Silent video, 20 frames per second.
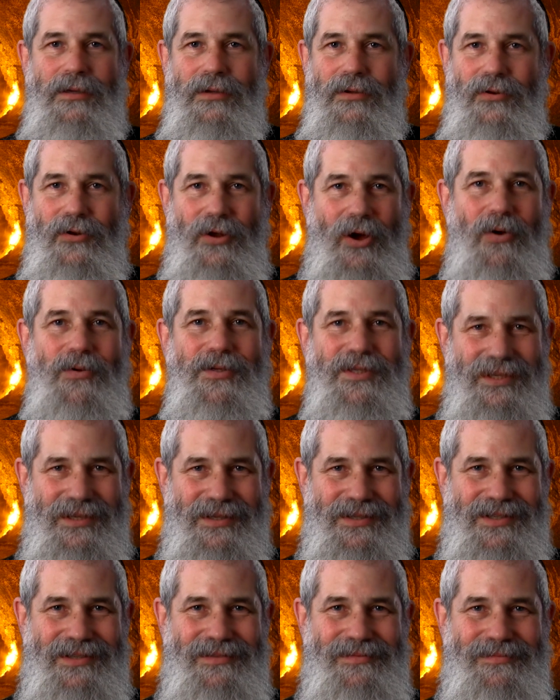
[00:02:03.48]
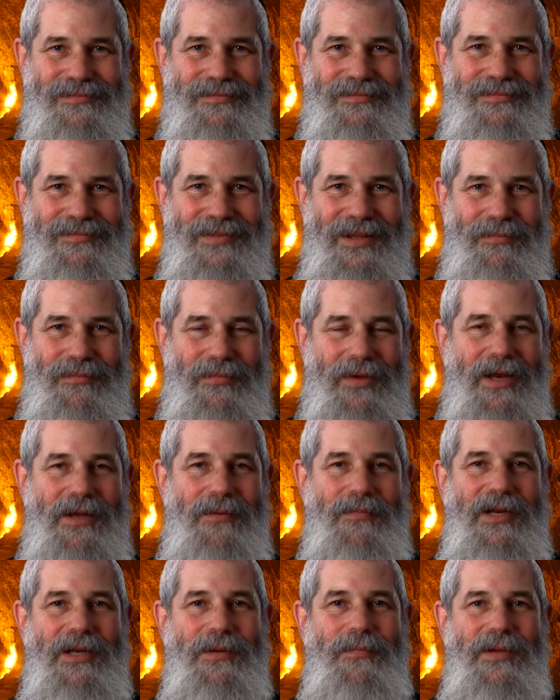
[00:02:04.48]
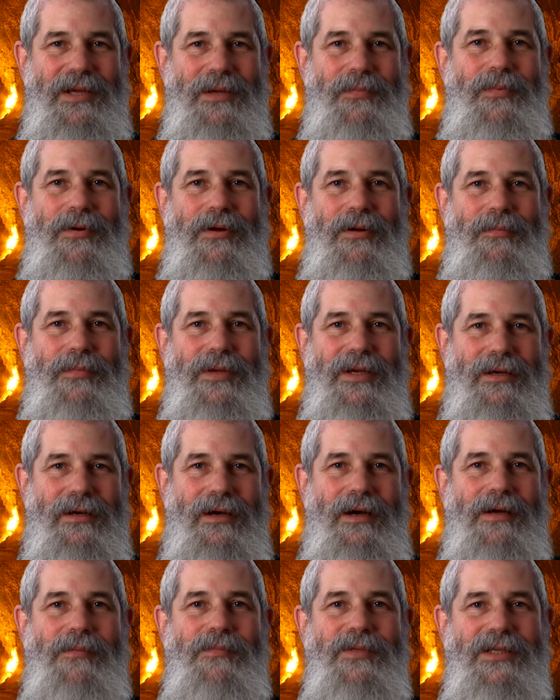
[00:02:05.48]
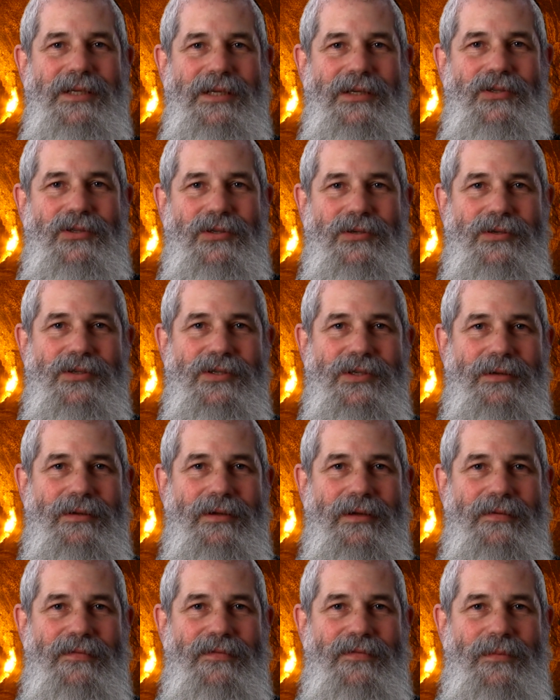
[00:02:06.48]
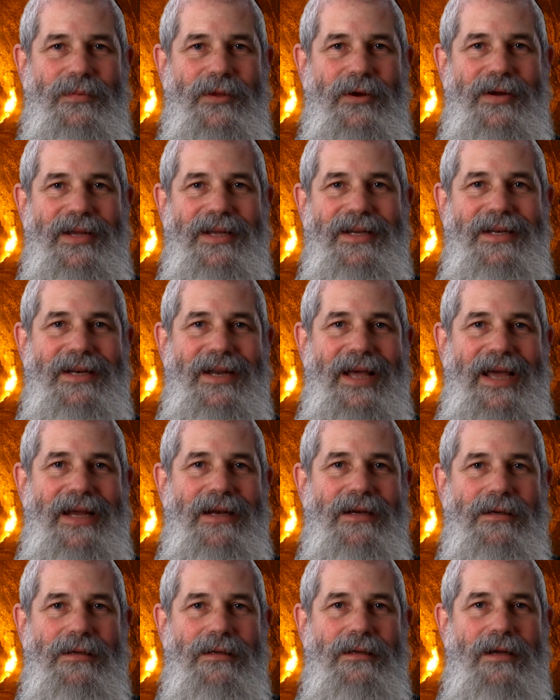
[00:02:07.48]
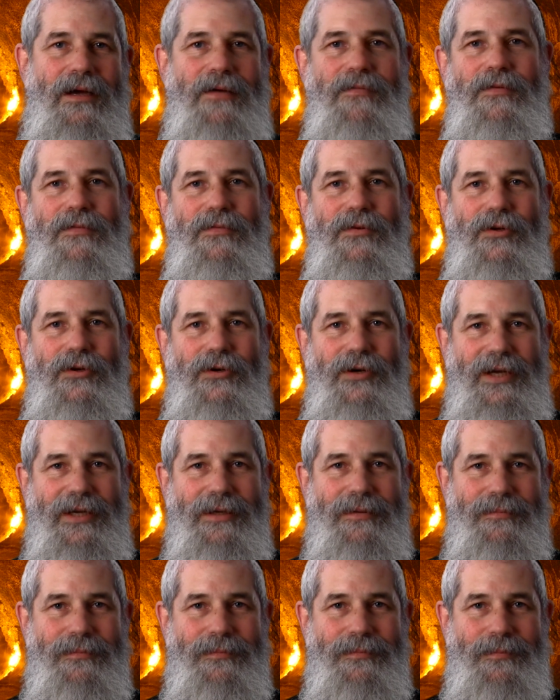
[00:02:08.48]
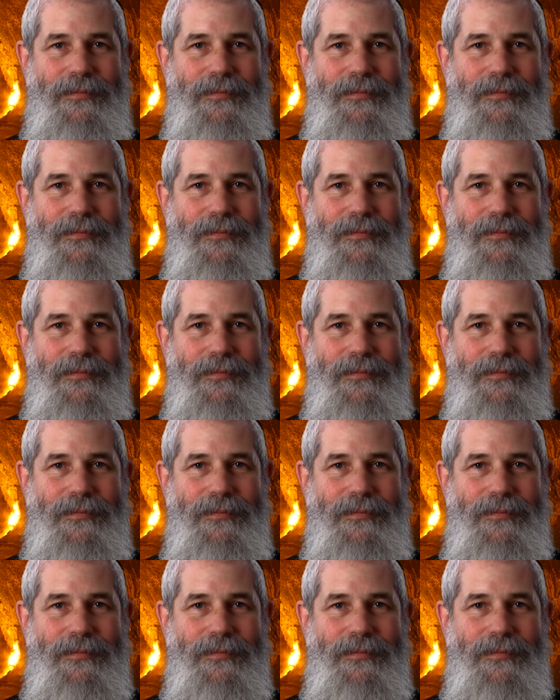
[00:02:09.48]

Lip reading: knows this, and many, many people become teachers from their innate love of learning.